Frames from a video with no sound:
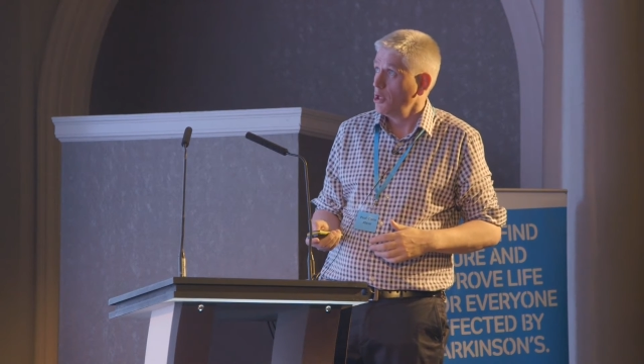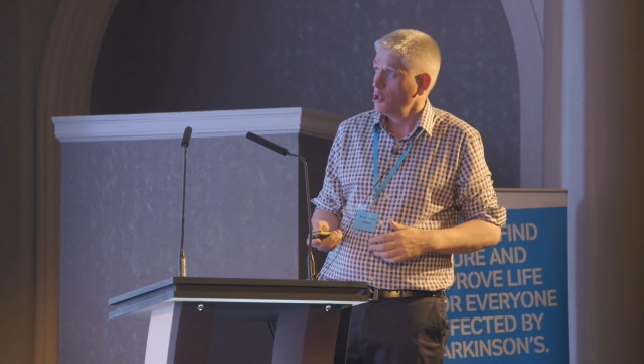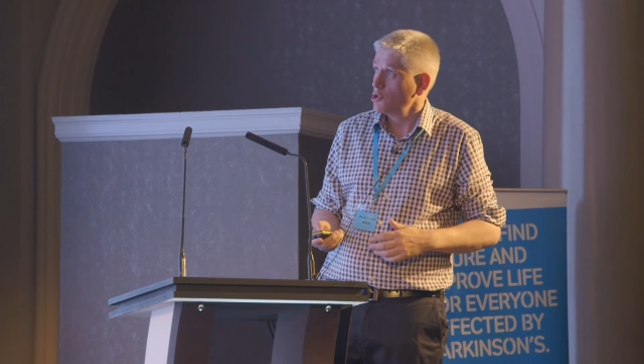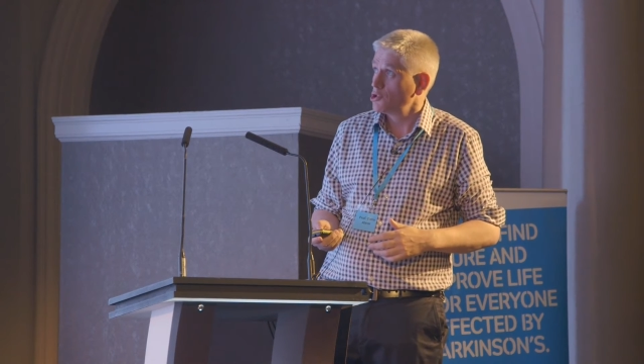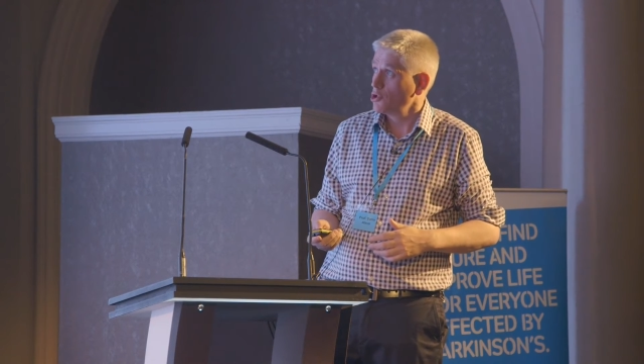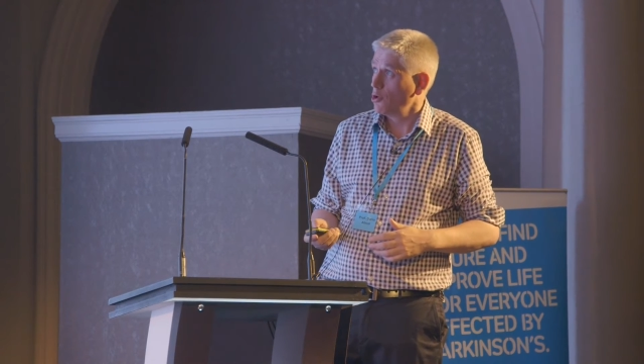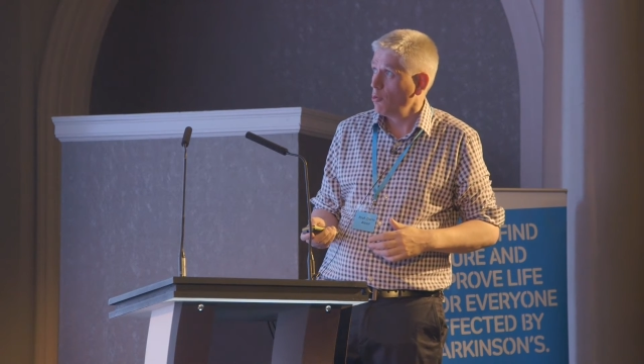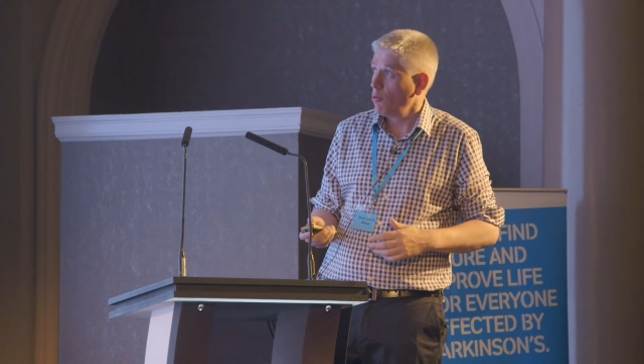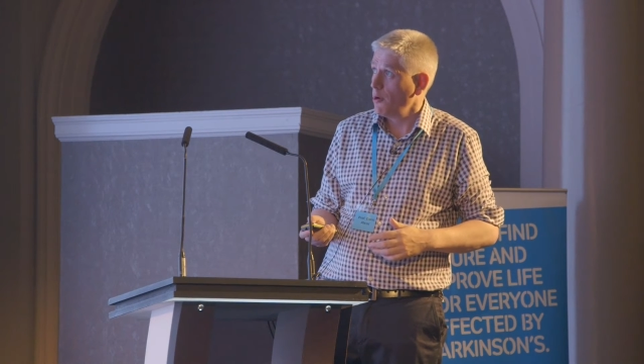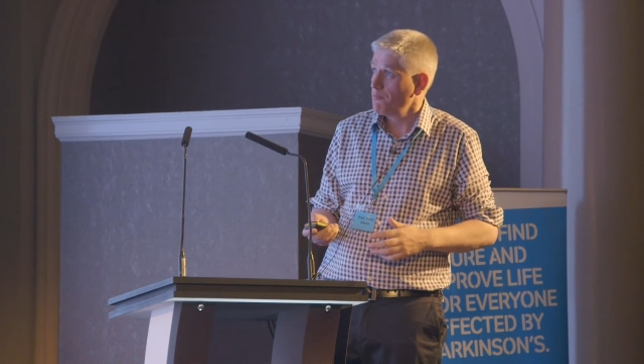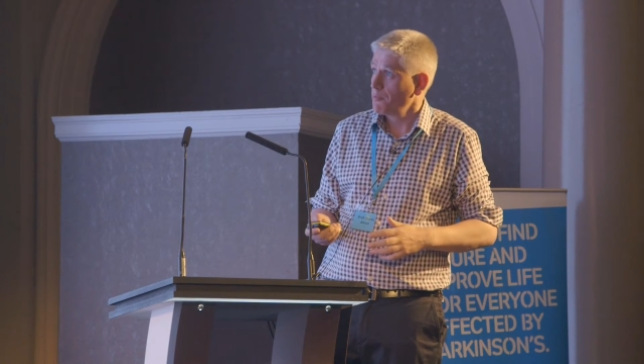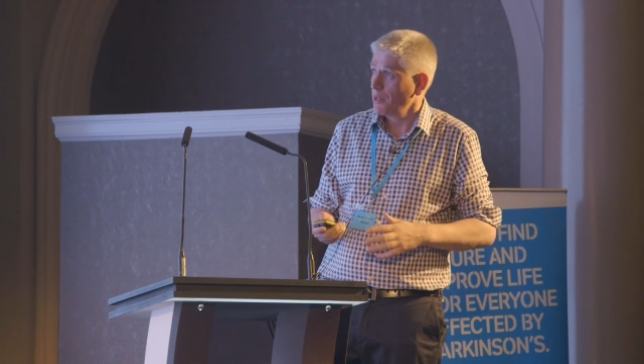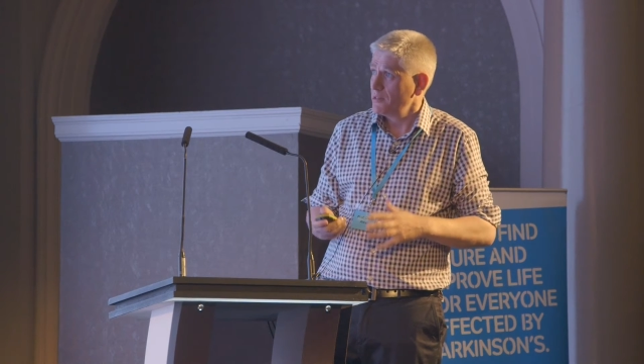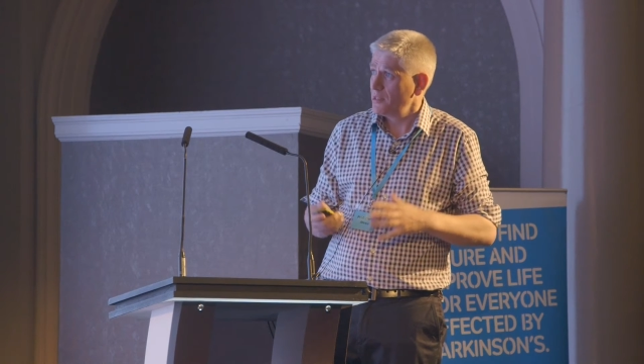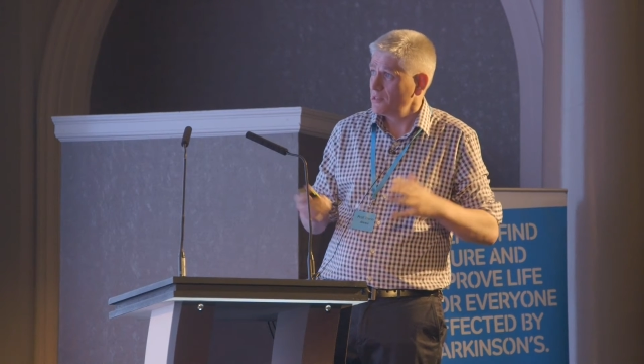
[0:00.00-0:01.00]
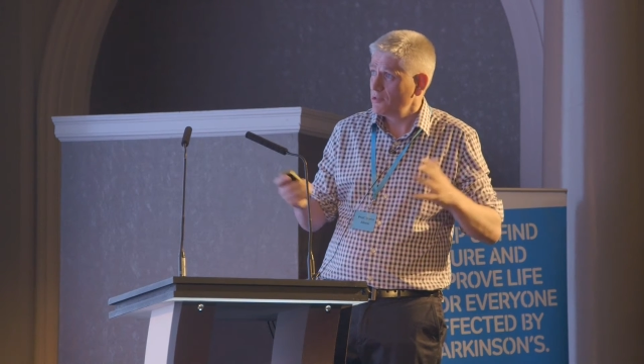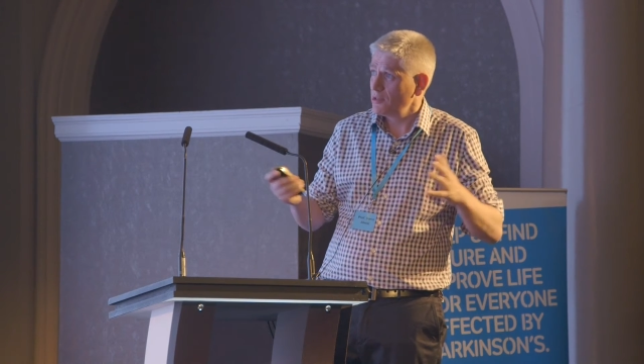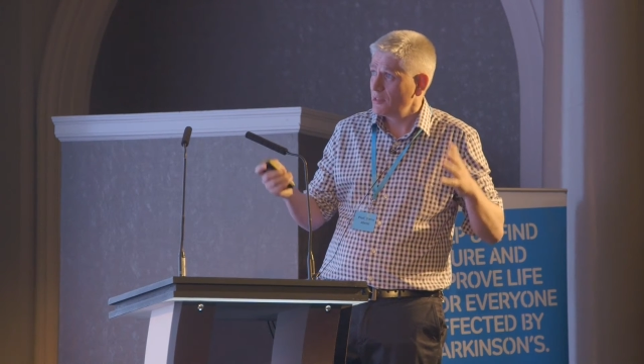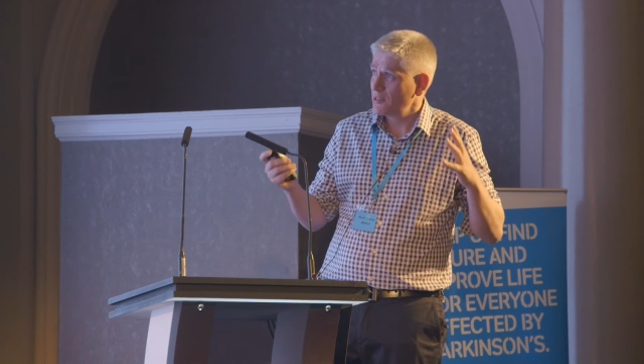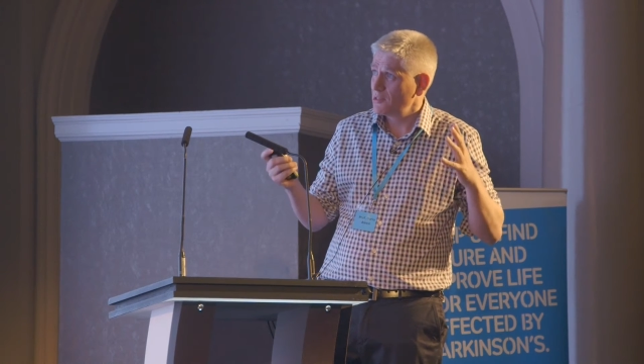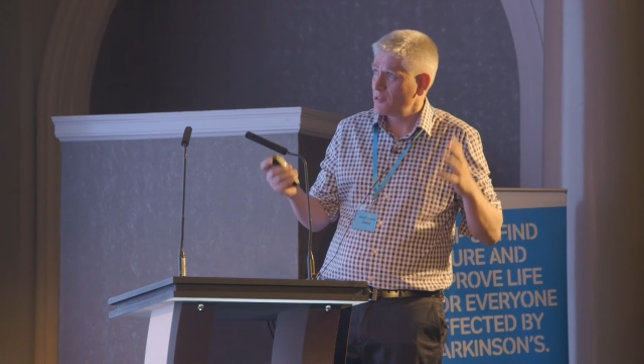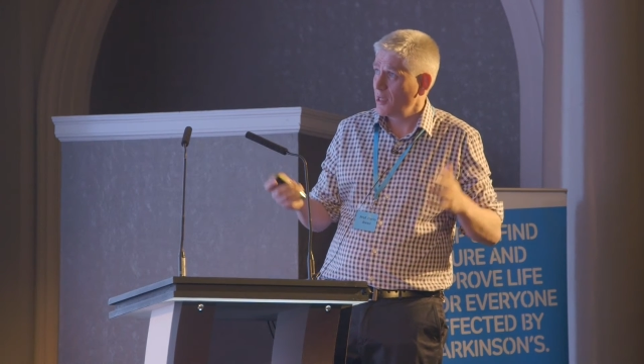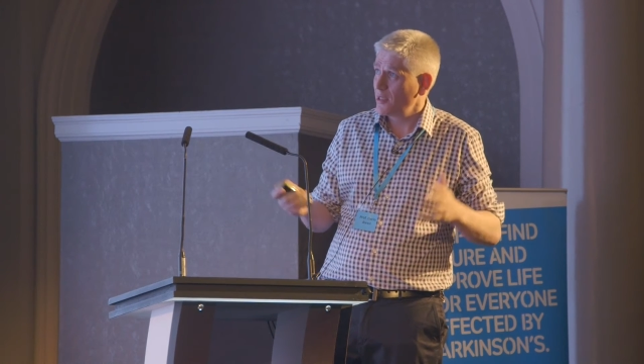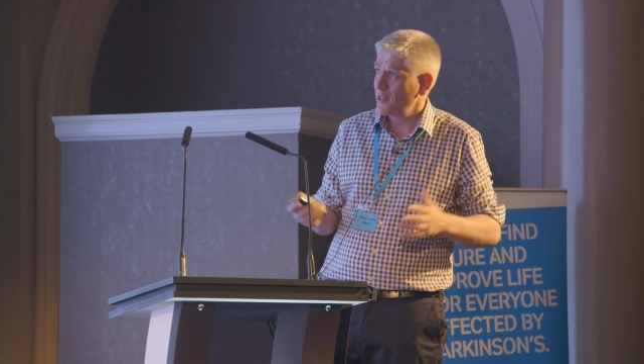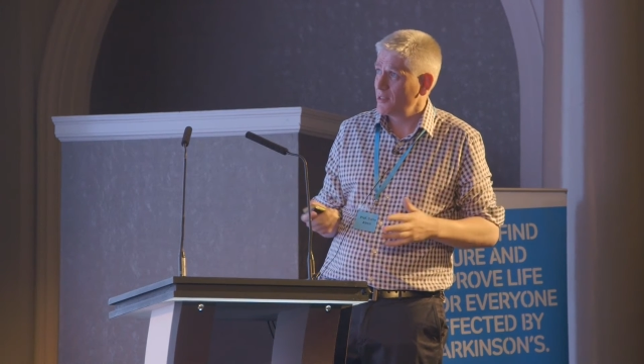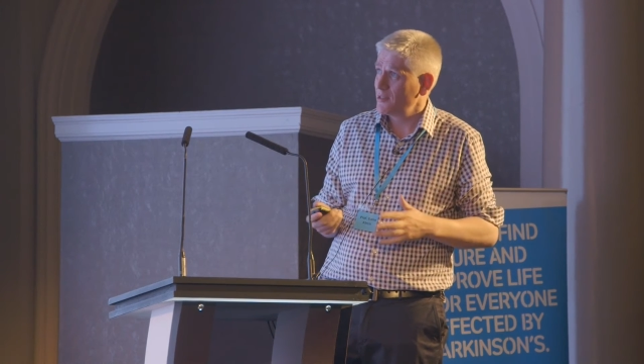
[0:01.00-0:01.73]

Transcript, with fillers: So uh, just, to, just, I,